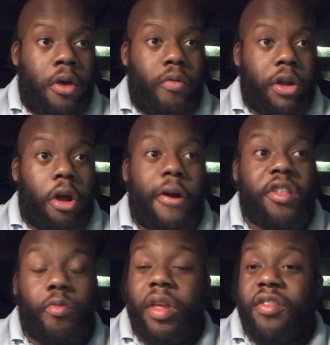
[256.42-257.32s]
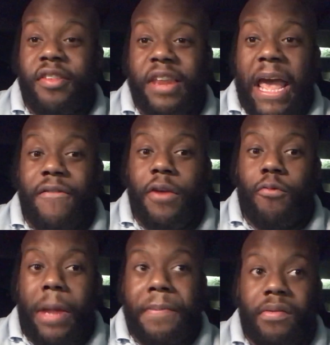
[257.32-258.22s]
When Carson Wentz doesn't have any
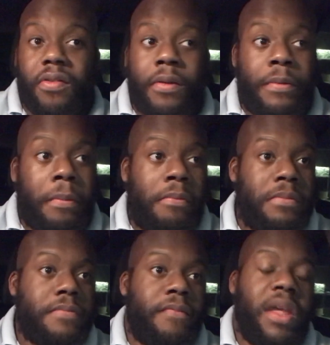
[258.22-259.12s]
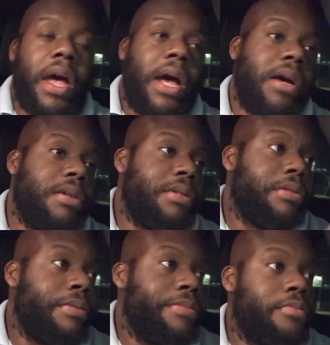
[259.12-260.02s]
weapons, uh,
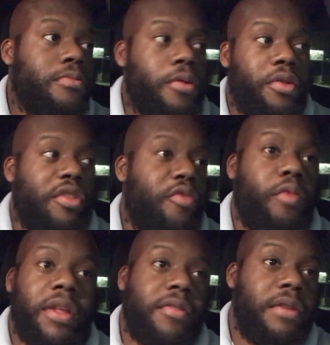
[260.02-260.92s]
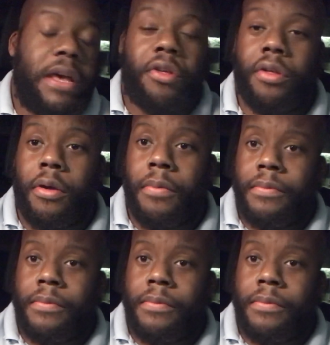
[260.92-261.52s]
we'll just wait till next year.